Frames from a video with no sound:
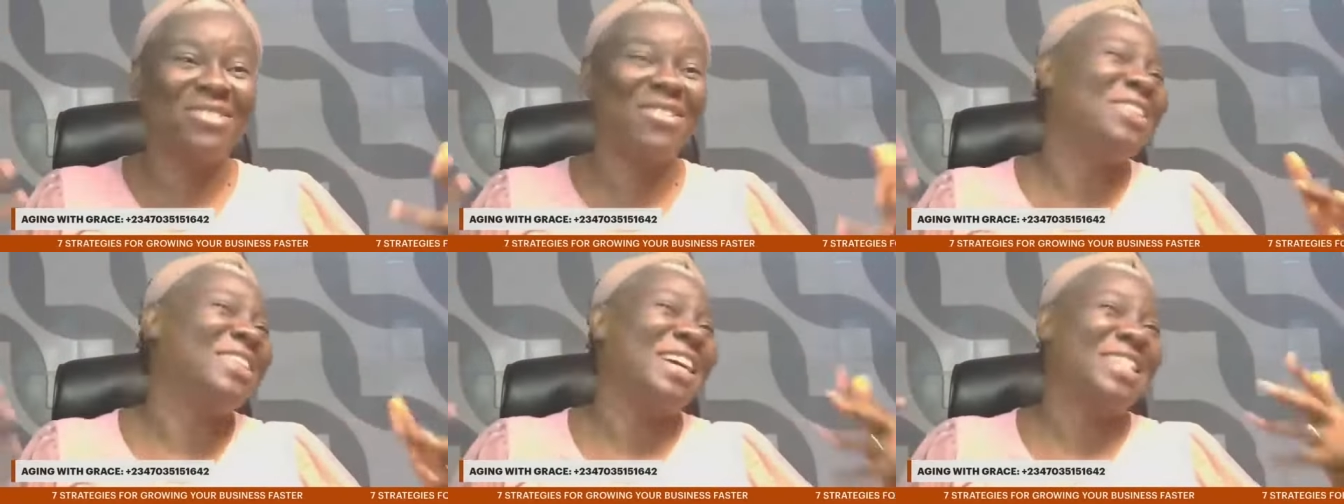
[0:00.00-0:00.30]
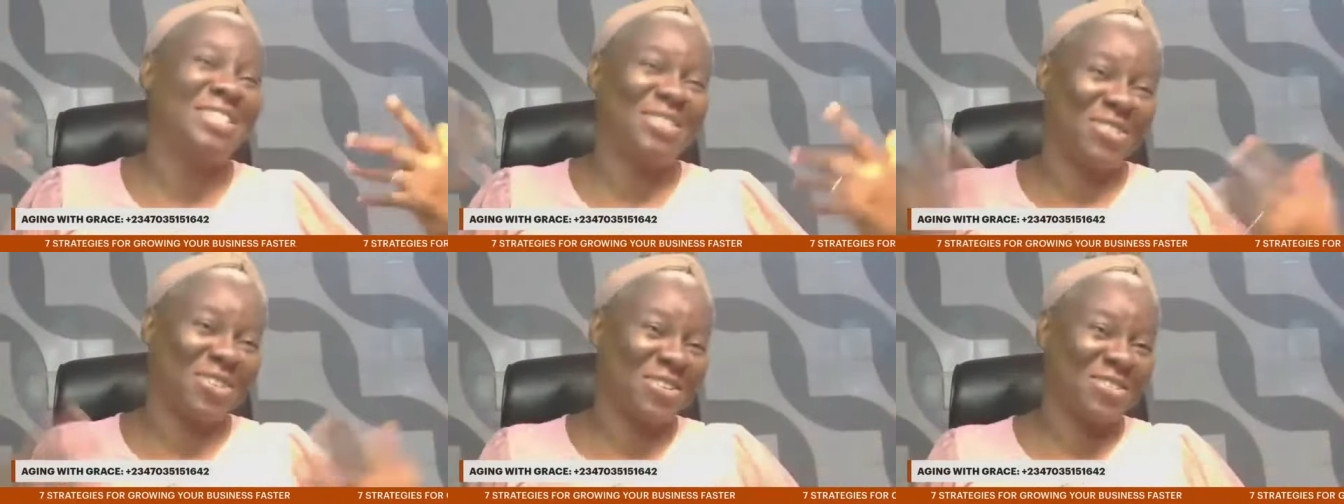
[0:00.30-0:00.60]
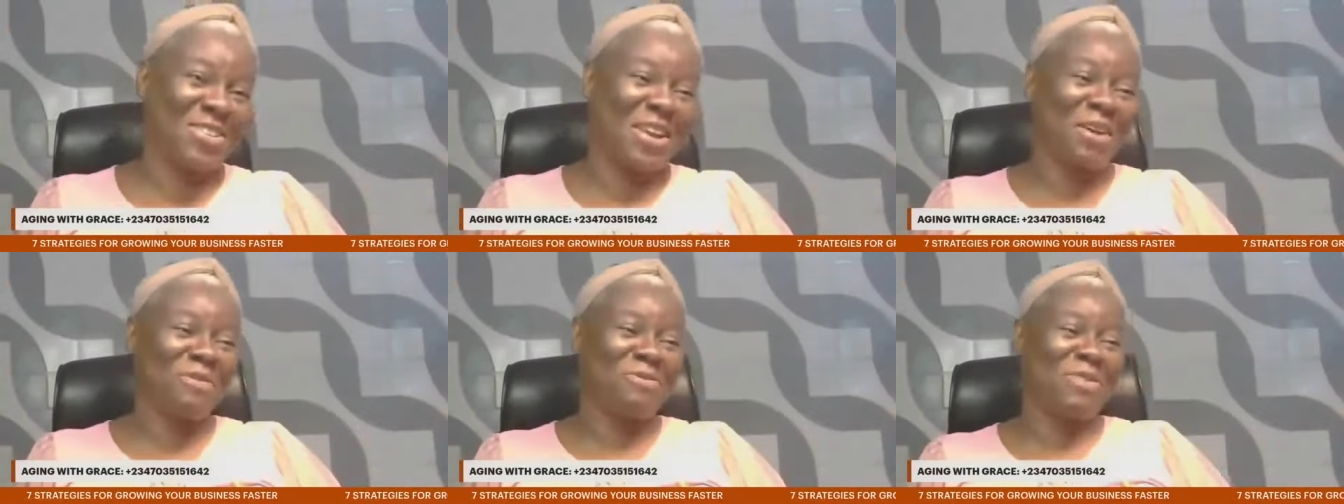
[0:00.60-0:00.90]
Not that it
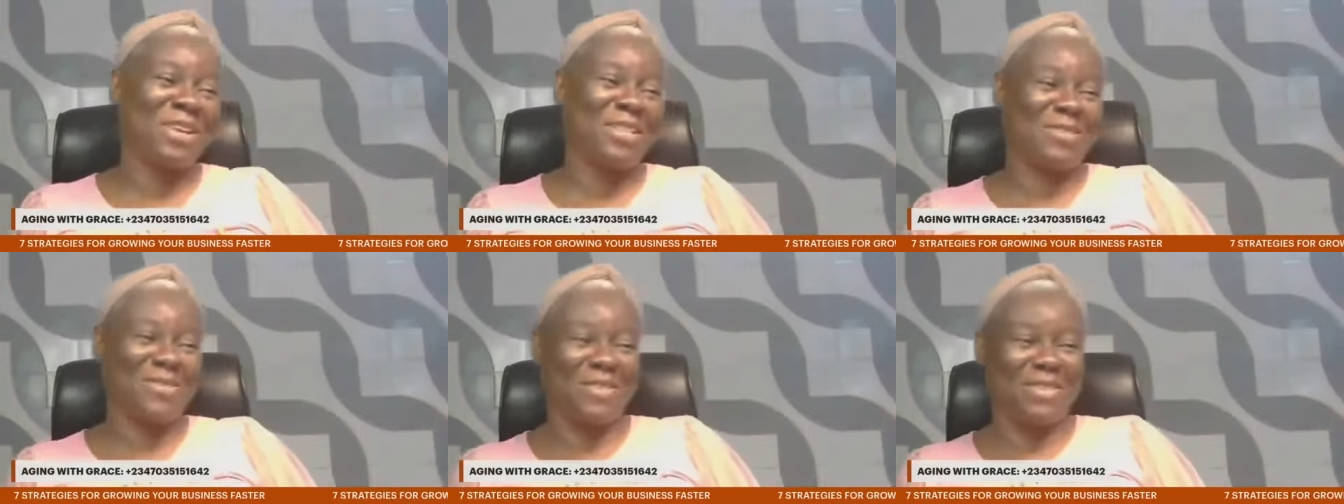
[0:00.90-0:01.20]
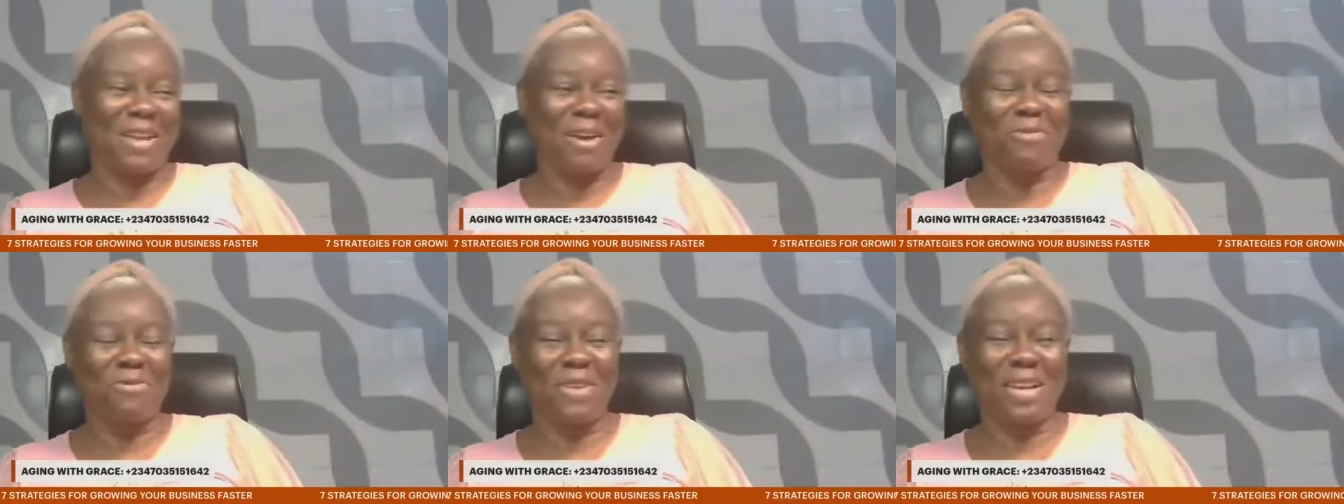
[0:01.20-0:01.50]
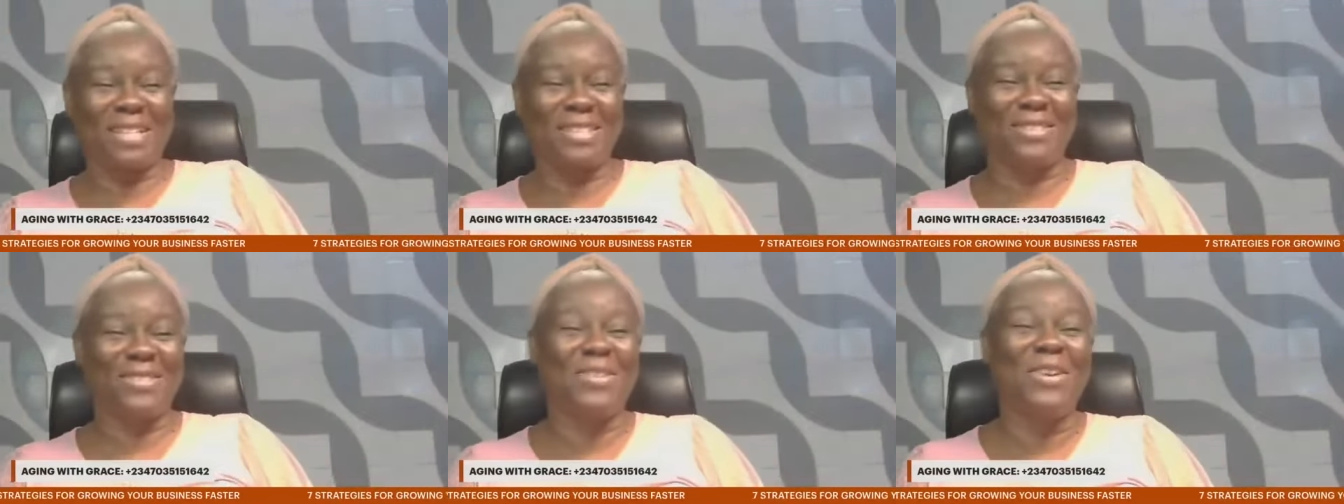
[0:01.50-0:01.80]
doesn't affect you, it
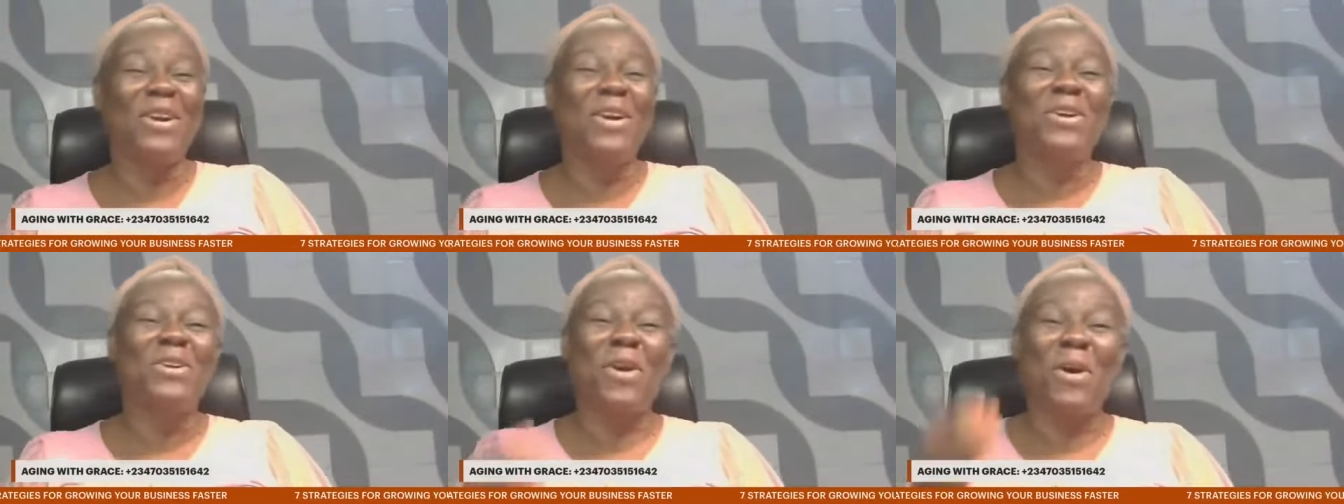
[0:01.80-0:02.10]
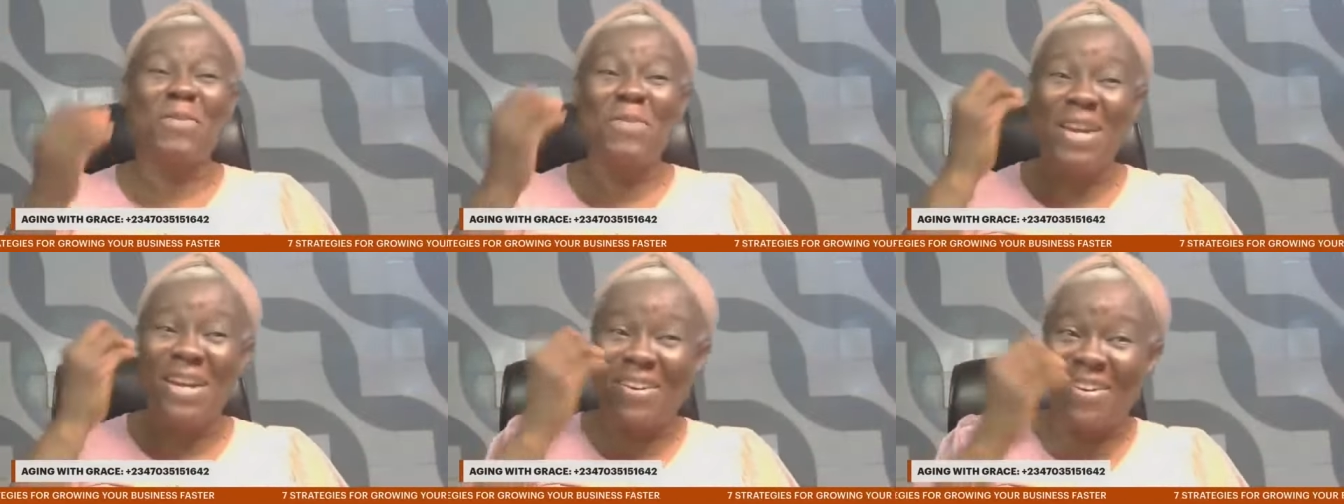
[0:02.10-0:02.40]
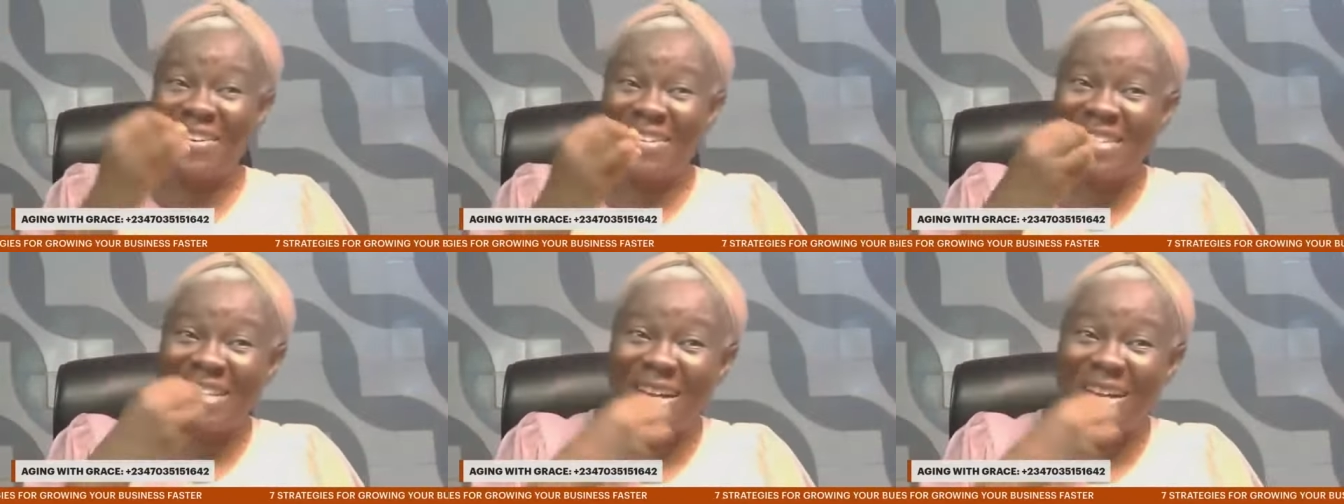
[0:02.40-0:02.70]
affects you. Your main
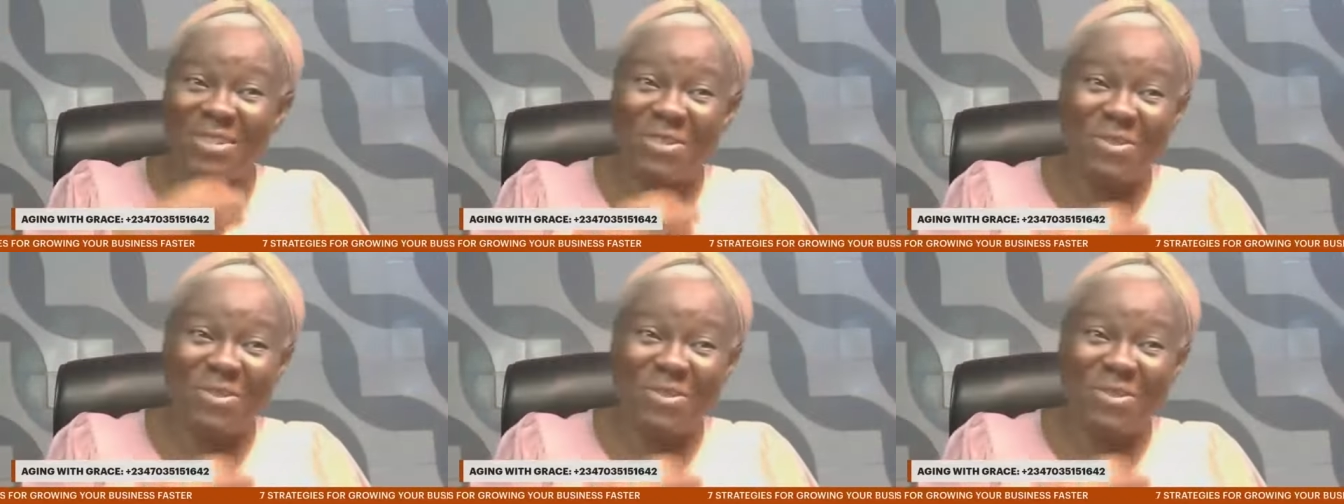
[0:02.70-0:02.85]
concern